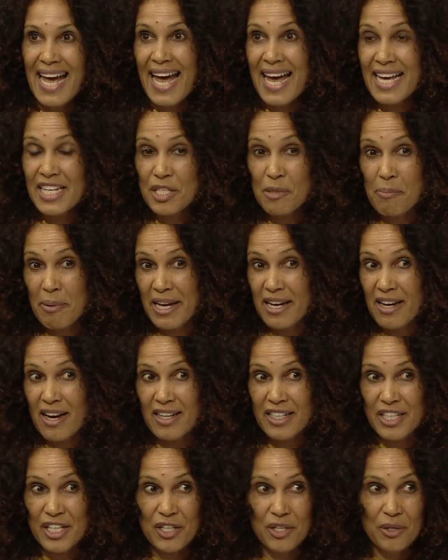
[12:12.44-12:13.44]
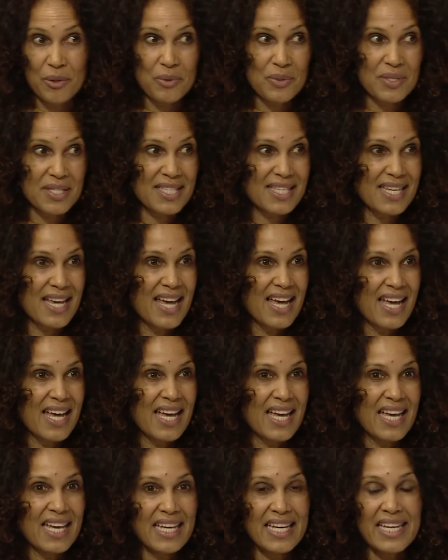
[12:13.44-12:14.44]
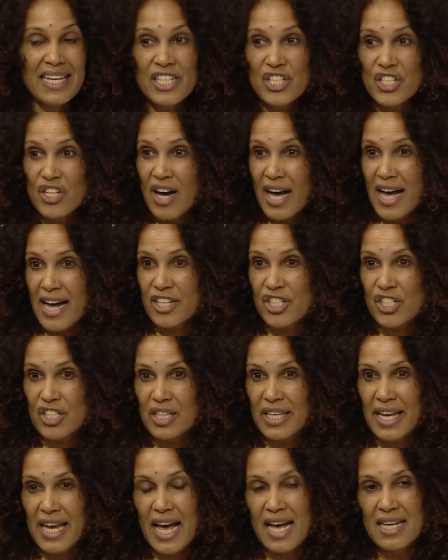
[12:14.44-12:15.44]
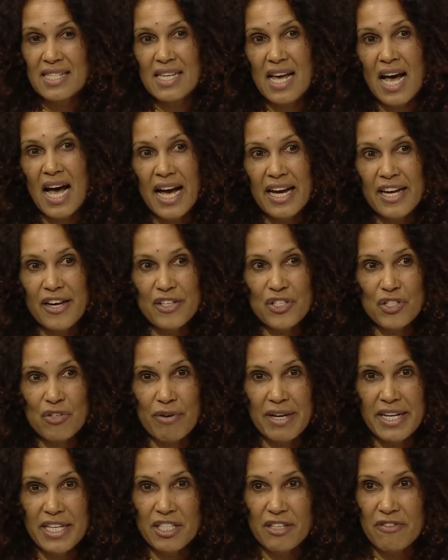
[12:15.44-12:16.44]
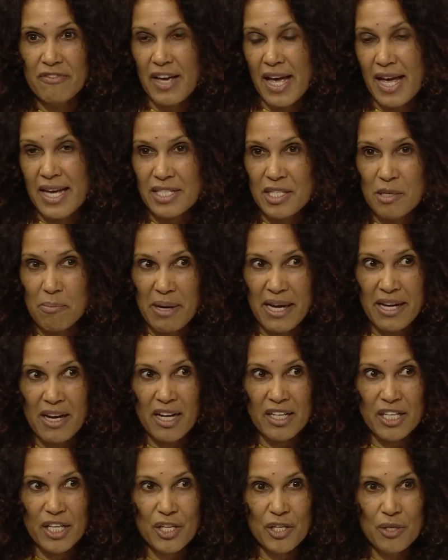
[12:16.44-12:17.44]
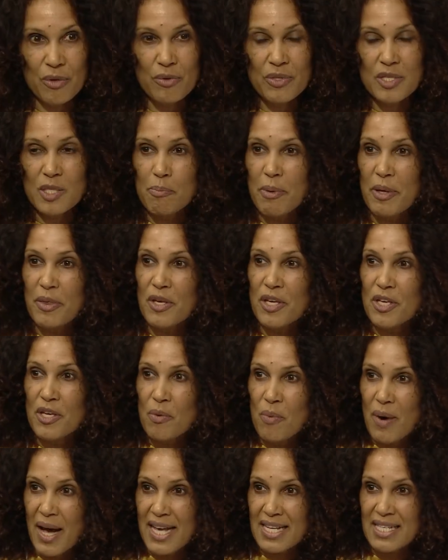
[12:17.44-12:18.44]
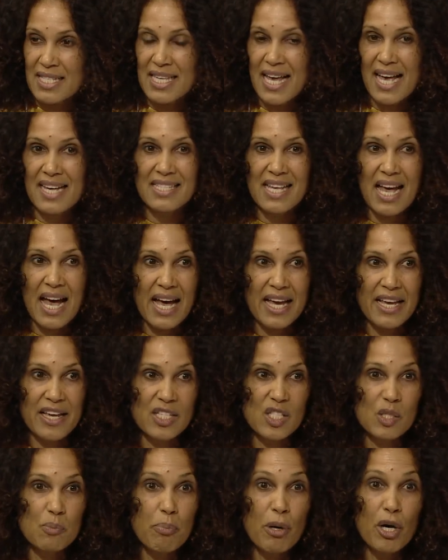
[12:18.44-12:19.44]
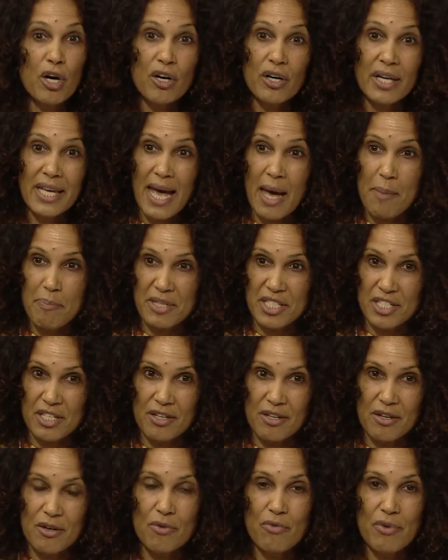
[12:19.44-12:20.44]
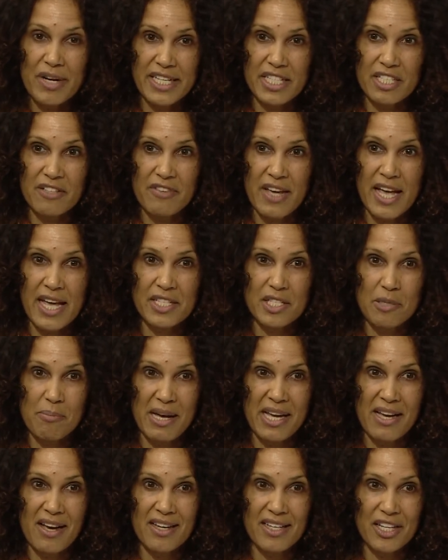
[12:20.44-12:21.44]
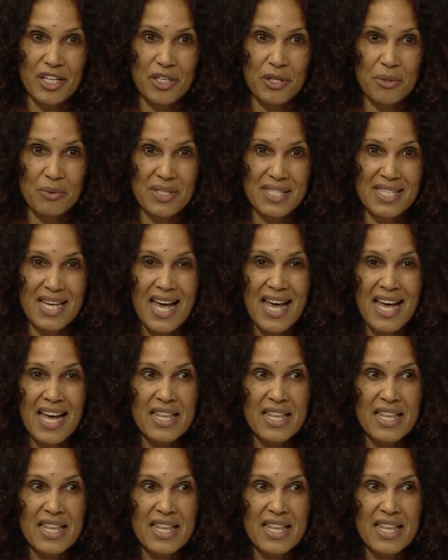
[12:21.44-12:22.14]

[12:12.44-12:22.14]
Antibiotic use. India actually has the highest rate of antibiotic use, but the US has the highest per capita rate of antibiotic use.